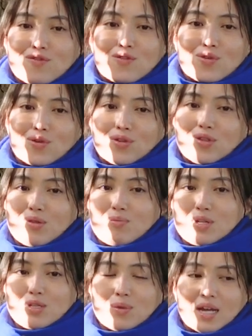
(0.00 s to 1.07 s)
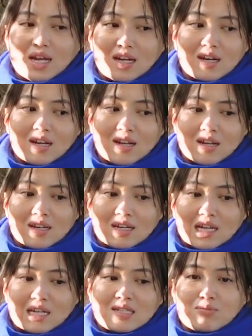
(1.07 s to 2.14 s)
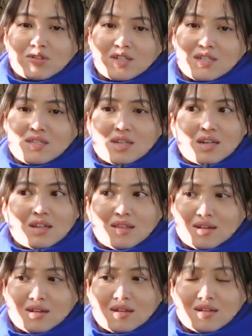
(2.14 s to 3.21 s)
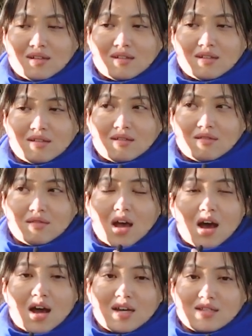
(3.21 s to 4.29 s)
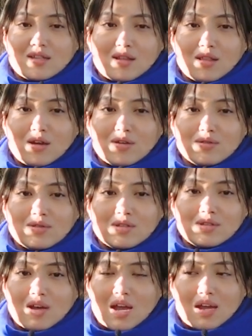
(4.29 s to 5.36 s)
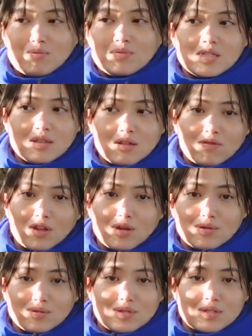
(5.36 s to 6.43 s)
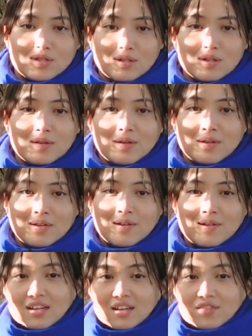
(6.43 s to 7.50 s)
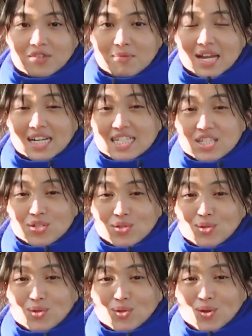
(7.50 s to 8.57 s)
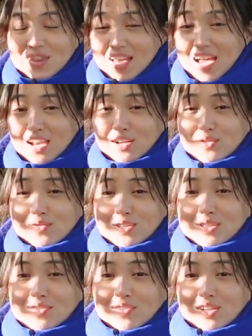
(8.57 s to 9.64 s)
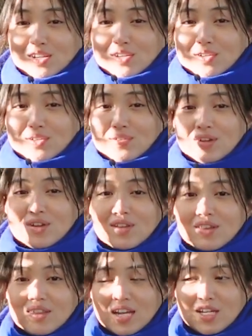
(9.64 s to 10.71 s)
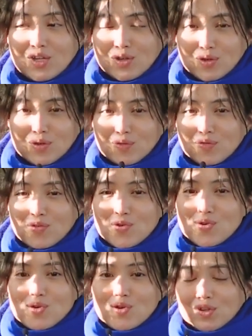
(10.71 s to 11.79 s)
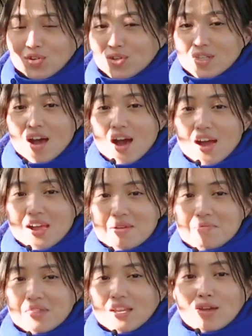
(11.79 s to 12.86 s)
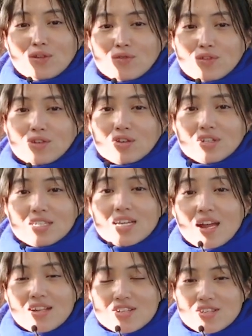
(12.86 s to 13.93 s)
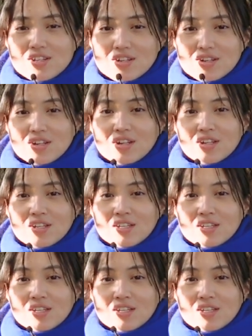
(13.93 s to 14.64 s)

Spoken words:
forth between experiencing the highs and the lows, the ebbs and the flows. If you made it to the end of this video, thank you for your time, thank you for your attention,